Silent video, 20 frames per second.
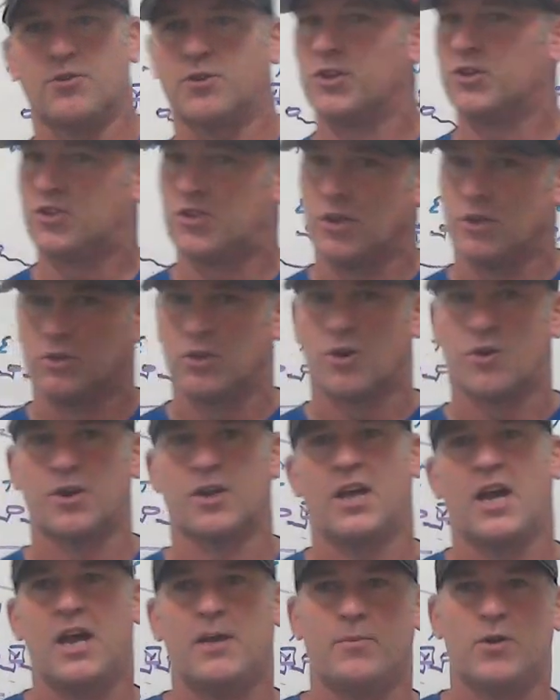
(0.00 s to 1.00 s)
You can still learn
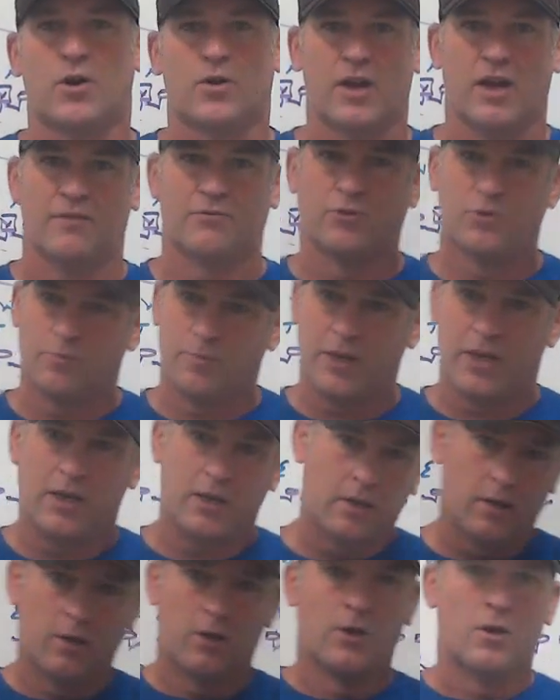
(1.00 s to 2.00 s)
the game. You don't have to
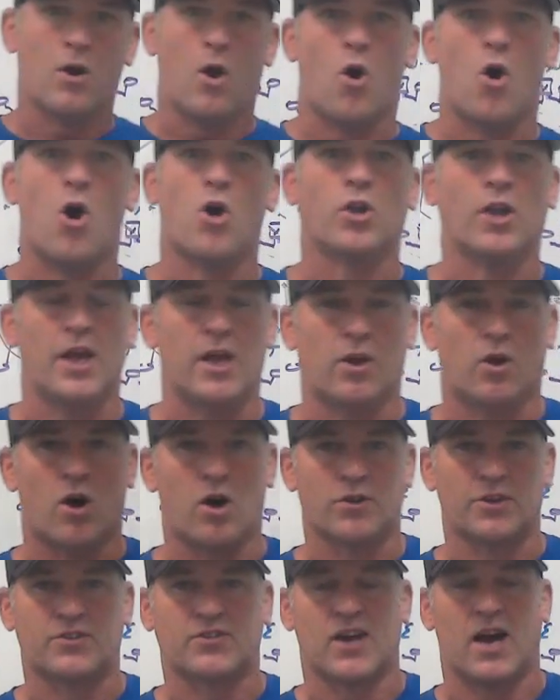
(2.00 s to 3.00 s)
be all in
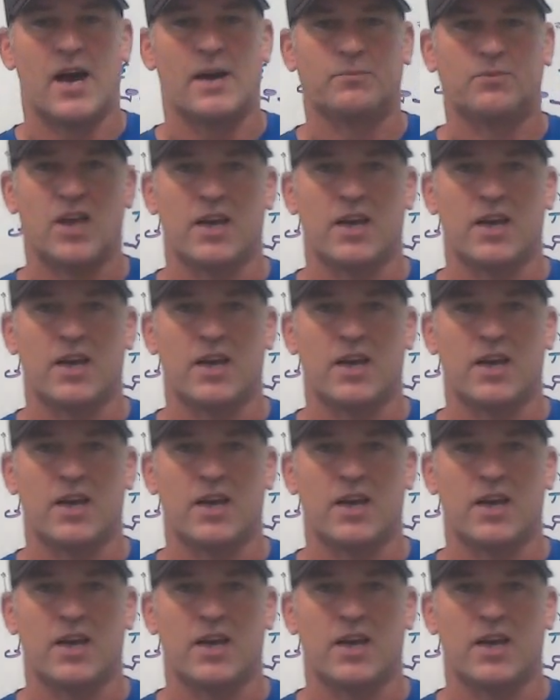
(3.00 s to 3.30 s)
all the time.